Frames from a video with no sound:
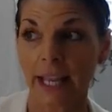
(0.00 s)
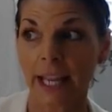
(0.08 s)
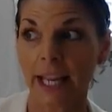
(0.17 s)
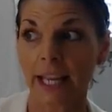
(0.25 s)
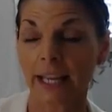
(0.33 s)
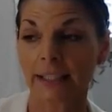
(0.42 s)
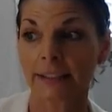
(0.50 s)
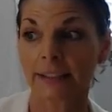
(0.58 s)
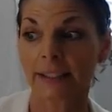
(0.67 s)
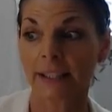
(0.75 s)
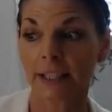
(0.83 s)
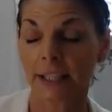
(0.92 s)
And
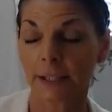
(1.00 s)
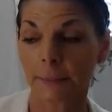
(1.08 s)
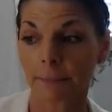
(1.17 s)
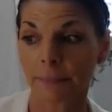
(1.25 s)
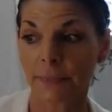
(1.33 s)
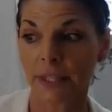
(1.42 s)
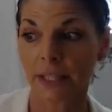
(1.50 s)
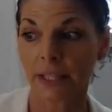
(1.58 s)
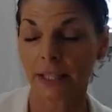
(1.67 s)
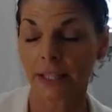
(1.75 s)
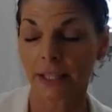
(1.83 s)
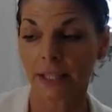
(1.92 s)

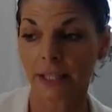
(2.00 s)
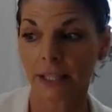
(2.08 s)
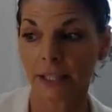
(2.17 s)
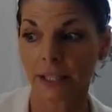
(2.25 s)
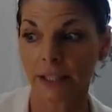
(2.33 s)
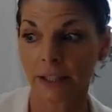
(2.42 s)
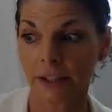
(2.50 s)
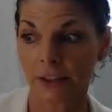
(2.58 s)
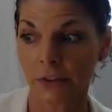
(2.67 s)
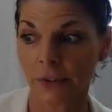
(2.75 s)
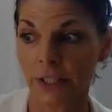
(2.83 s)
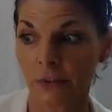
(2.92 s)
the
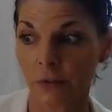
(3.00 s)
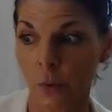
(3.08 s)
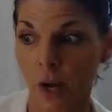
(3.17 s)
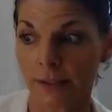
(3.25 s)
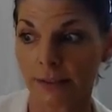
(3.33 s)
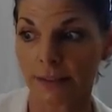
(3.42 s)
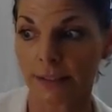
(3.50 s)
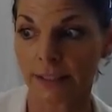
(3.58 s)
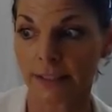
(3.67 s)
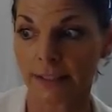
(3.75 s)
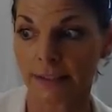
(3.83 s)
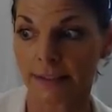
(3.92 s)
Three of Wands
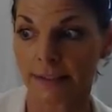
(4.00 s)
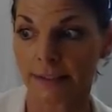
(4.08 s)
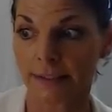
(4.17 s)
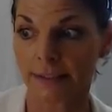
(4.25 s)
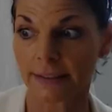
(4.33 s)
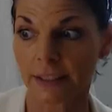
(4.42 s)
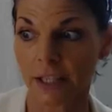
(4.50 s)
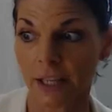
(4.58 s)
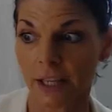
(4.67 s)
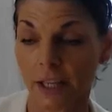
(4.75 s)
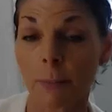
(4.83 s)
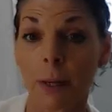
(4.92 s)
is
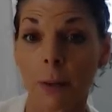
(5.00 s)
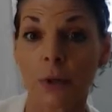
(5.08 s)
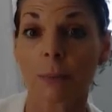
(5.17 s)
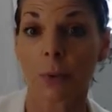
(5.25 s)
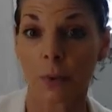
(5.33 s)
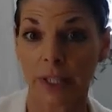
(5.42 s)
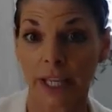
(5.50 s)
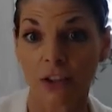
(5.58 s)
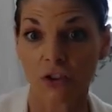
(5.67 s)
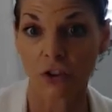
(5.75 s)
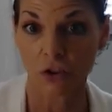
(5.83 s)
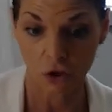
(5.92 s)
about
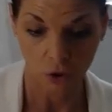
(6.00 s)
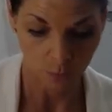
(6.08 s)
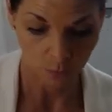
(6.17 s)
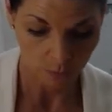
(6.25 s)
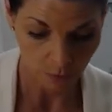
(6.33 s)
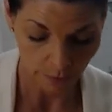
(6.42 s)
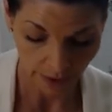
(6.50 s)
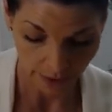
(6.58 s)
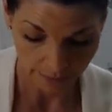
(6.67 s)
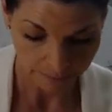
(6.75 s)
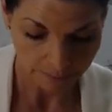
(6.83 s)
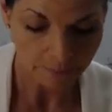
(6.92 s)
communication too, okay?